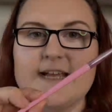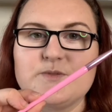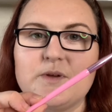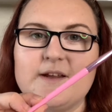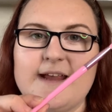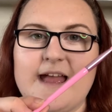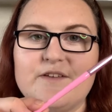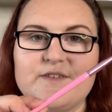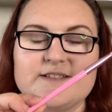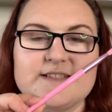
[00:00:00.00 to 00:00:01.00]
one I
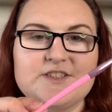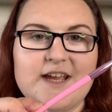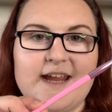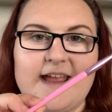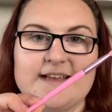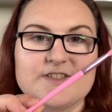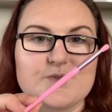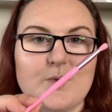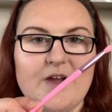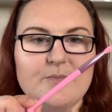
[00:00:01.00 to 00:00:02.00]
have is the
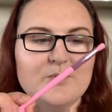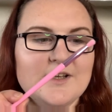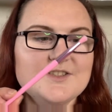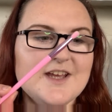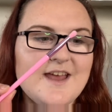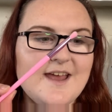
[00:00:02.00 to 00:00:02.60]
JS12 brush,